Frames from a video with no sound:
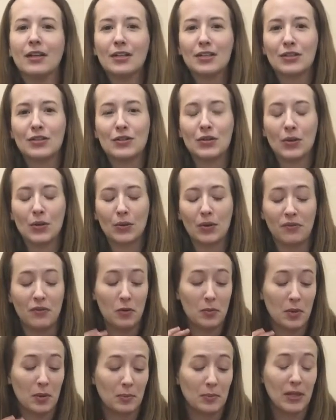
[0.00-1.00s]
So if
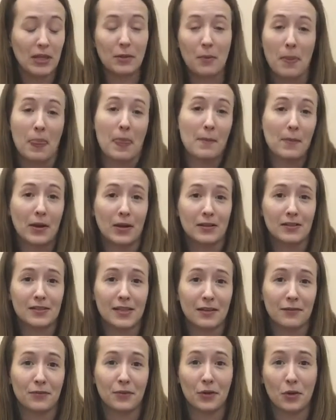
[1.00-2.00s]
you've been playing with the barn
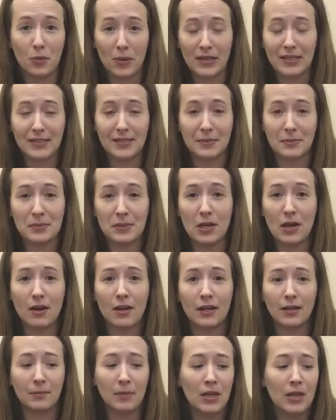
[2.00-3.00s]
set for quite some
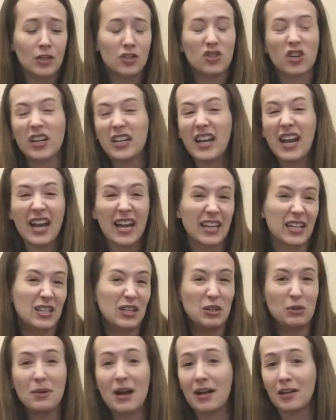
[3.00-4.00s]
time, try to add a
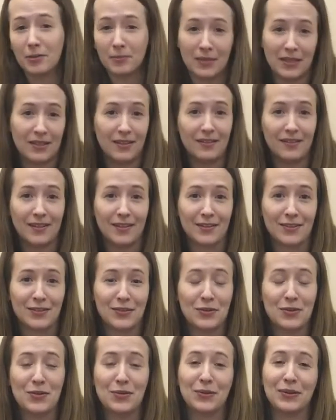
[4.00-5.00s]
new element in there so
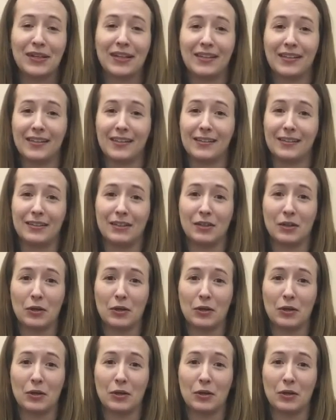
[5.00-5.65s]
you can,